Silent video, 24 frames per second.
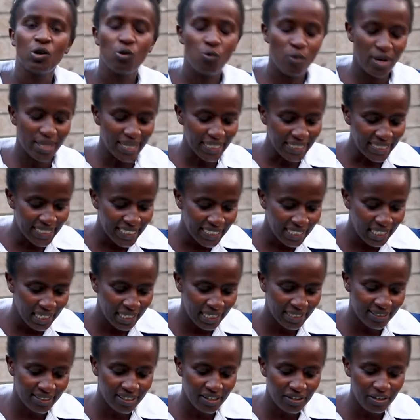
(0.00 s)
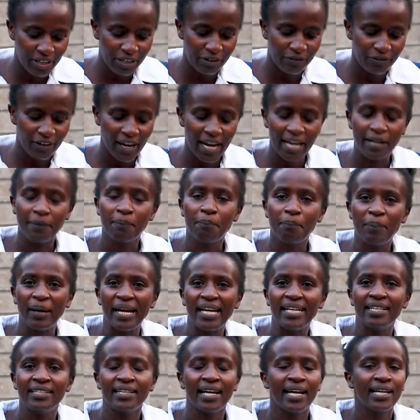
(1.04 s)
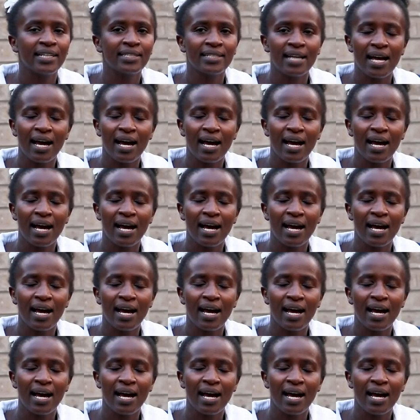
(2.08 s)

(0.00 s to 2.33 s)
with needless grief and pain and